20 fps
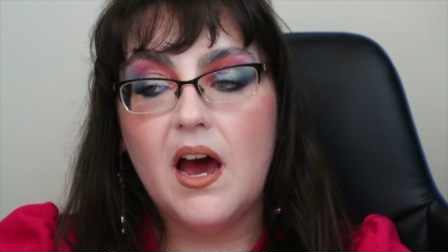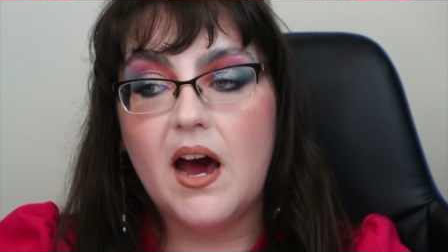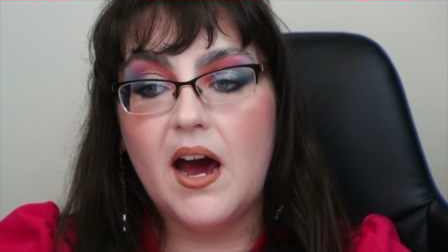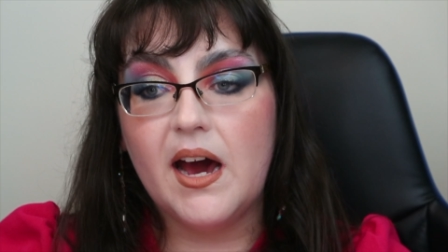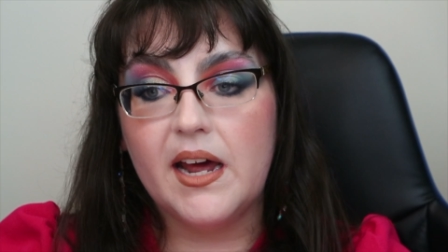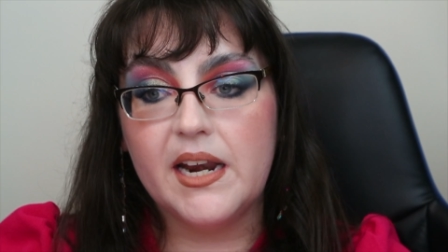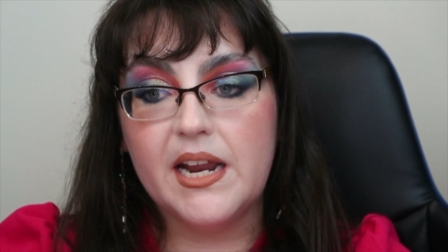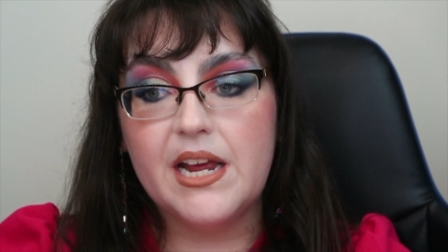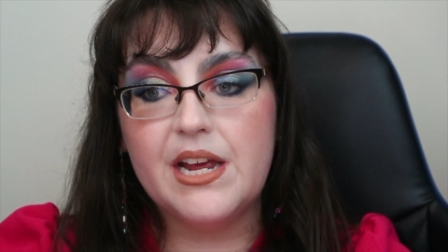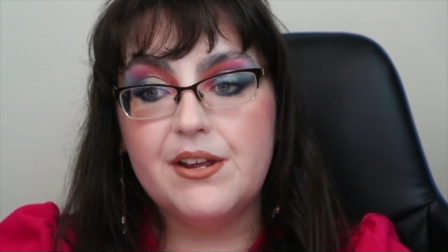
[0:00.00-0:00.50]

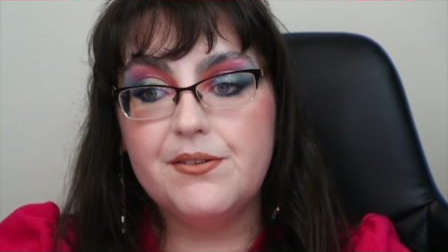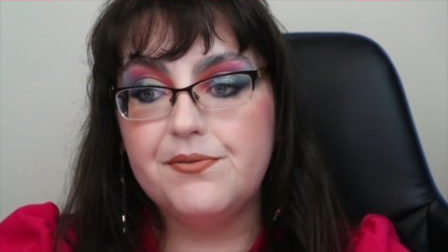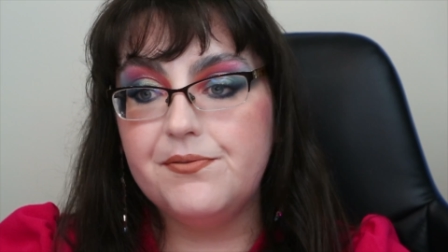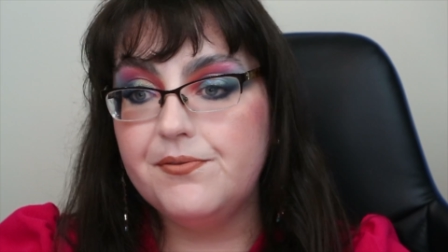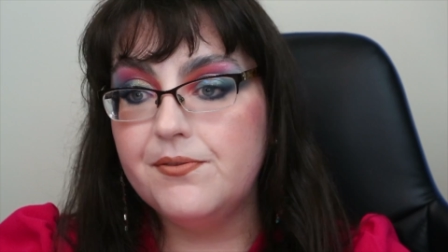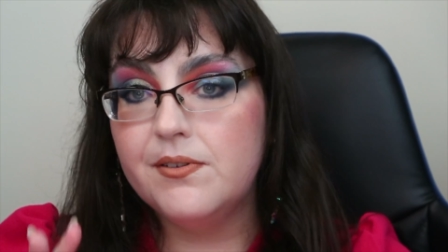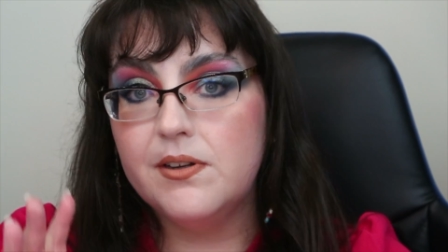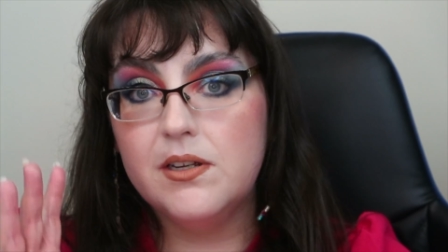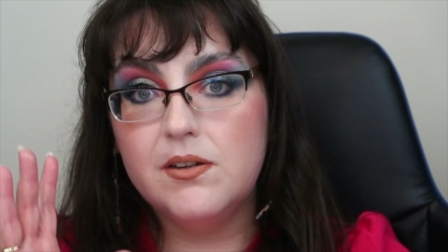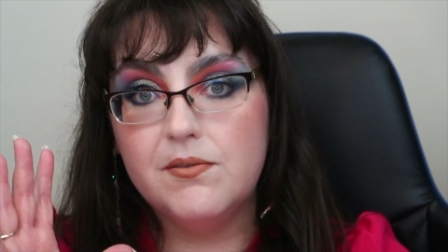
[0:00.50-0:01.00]
And if,
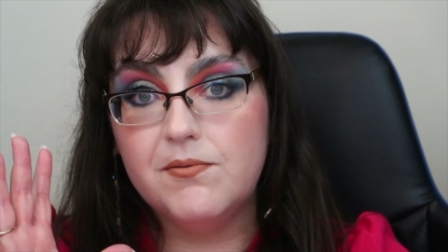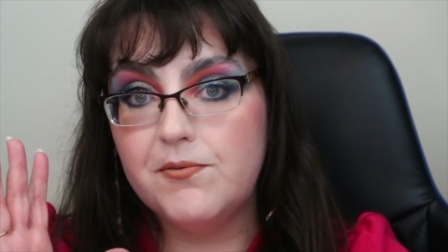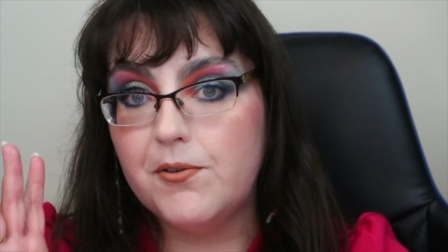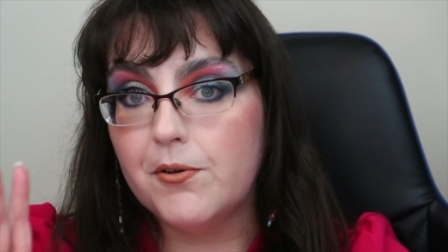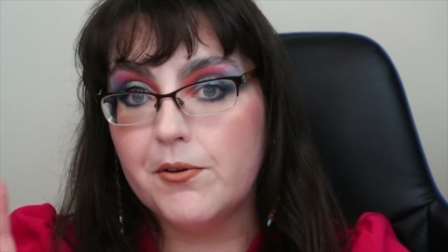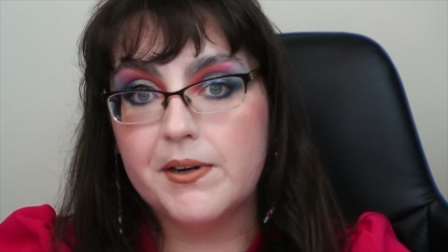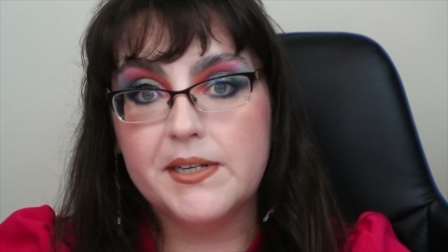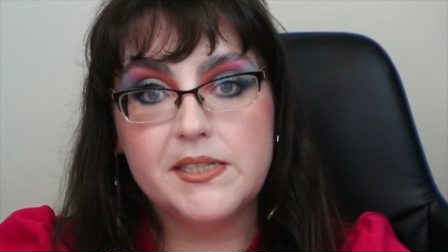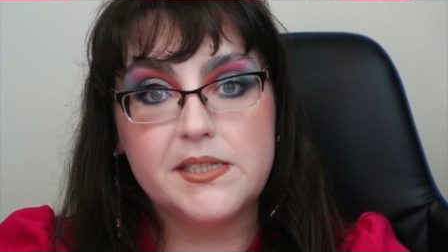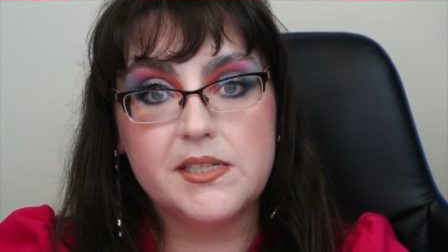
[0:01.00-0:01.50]

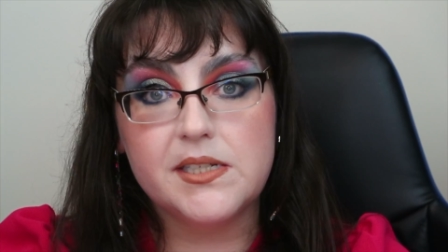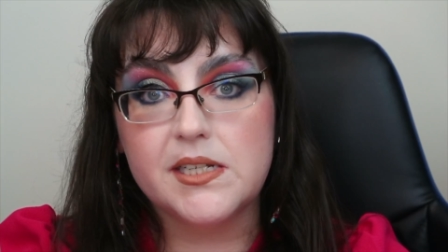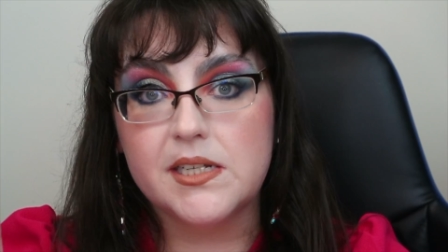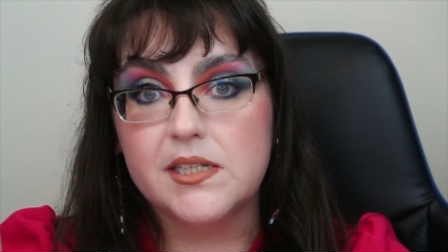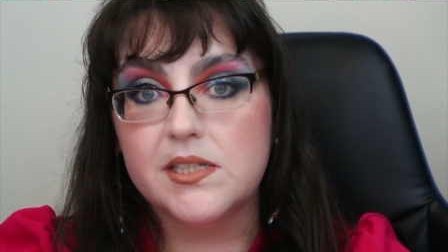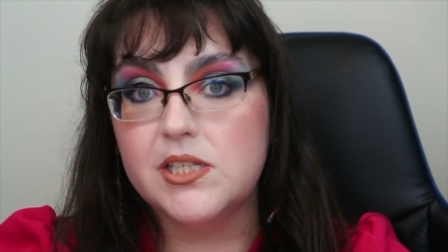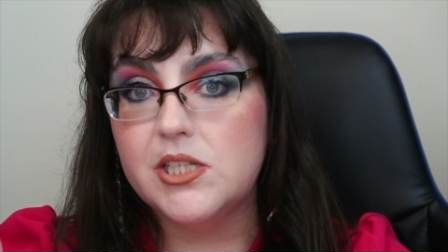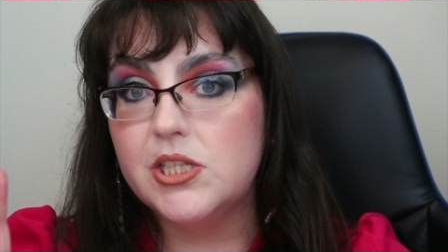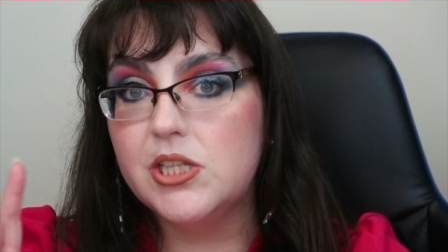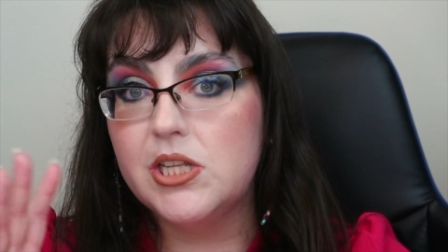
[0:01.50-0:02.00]
for
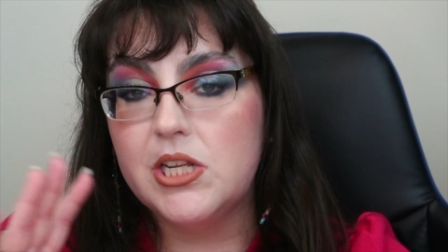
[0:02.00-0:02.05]
instance,